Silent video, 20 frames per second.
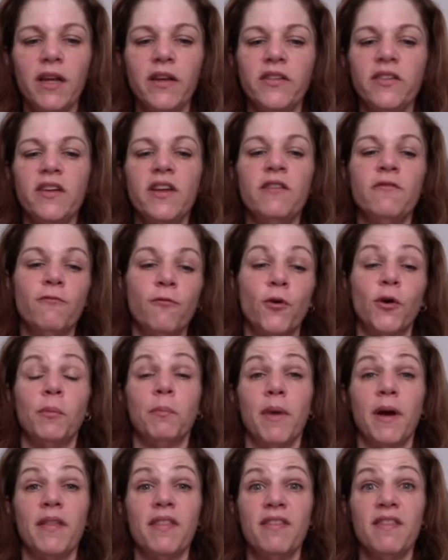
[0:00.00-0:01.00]
as
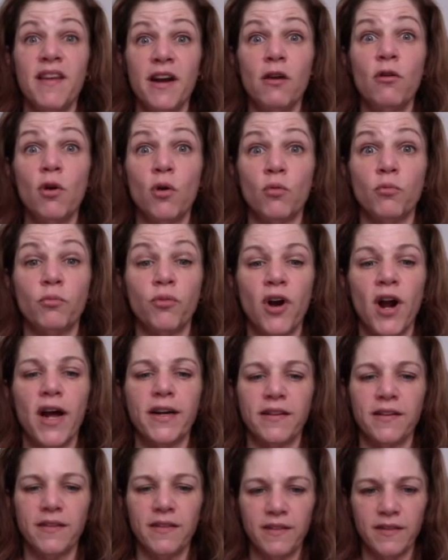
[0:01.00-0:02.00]
inform their own
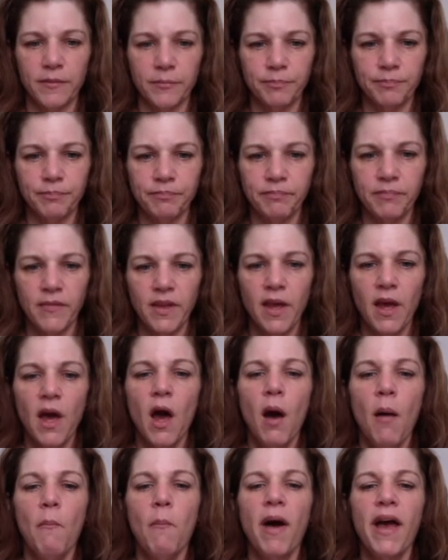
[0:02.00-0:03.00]
practice.
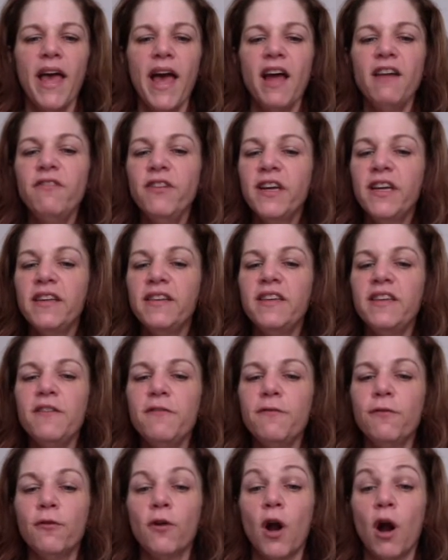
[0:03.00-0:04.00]
My advocacy
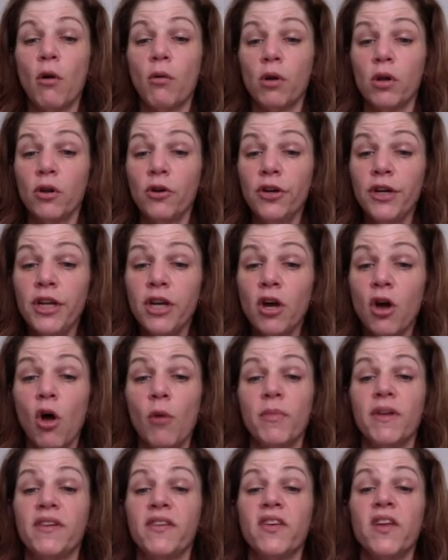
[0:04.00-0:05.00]
for our learning
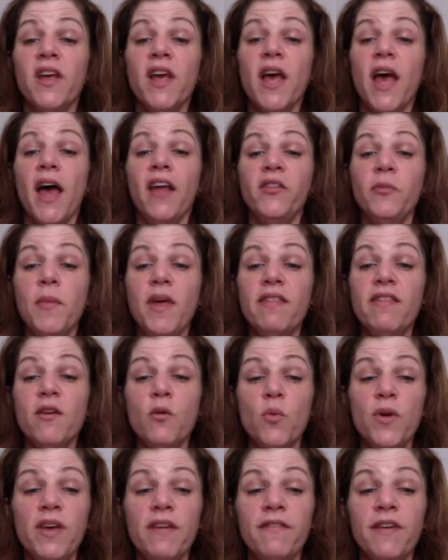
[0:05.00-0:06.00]
commons has meant
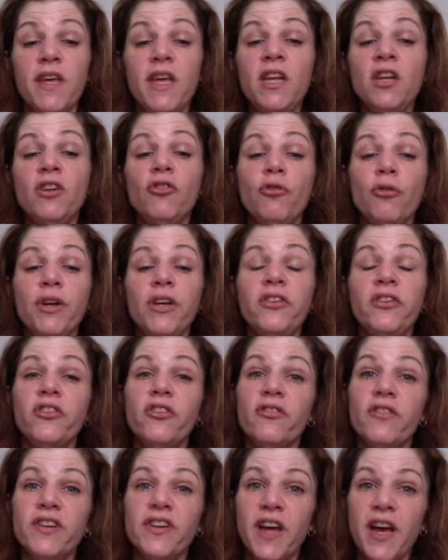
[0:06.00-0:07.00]
that we have
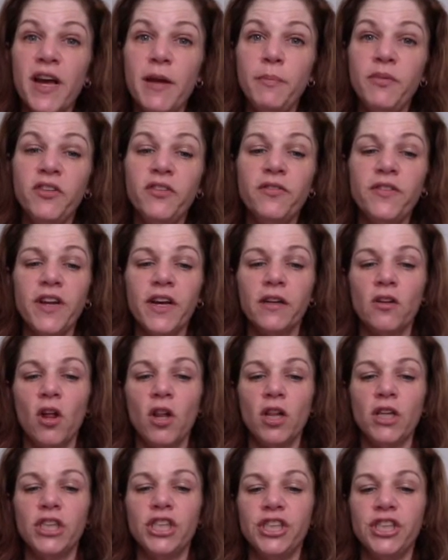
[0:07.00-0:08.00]
increased the types of
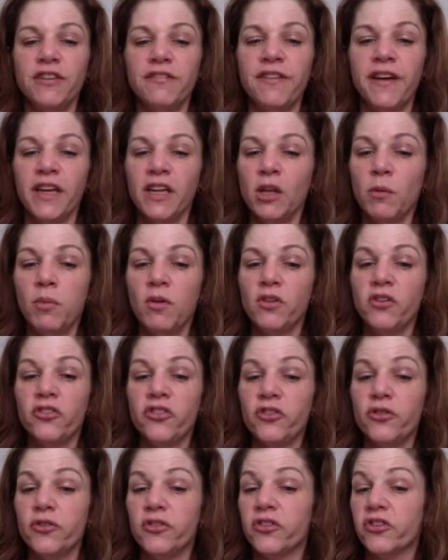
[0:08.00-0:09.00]
technology available to
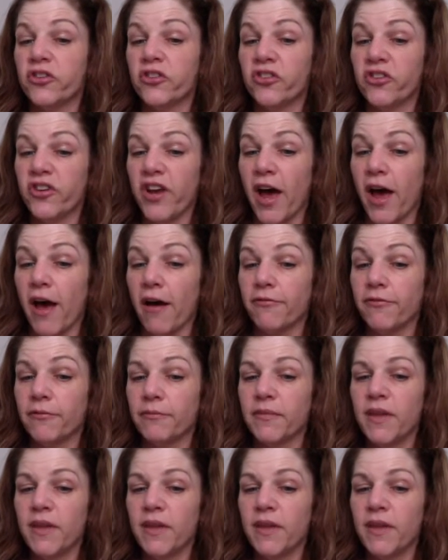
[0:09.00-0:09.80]
students and staff,